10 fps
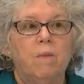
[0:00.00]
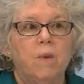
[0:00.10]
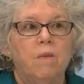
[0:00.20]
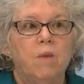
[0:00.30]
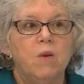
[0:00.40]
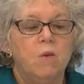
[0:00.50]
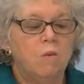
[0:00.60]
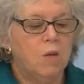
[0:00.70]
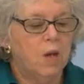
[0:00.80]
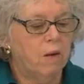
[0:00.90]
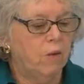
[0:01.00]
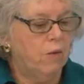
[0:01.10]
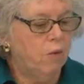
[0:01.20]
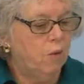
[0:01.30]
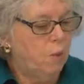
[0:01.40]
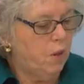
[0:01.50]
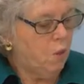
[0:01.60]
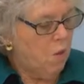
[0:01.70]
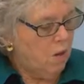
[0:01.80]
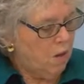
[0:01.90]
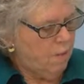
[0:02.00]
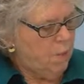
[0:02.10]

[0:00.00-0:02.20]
If you care to pick one up,